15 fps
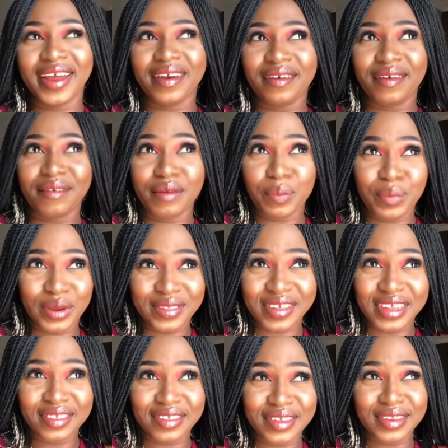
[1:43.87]

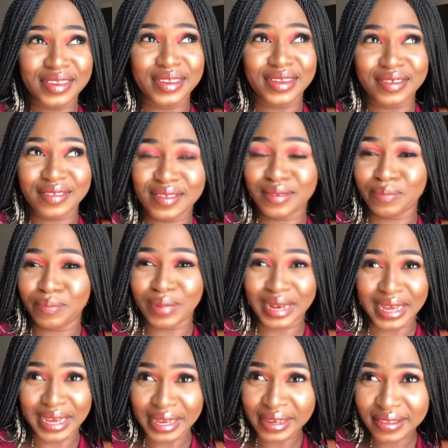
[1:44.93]
representing this
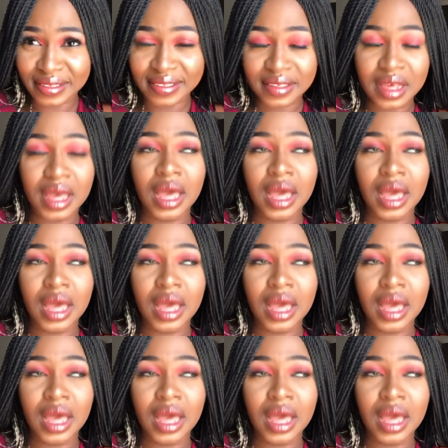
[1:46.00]
place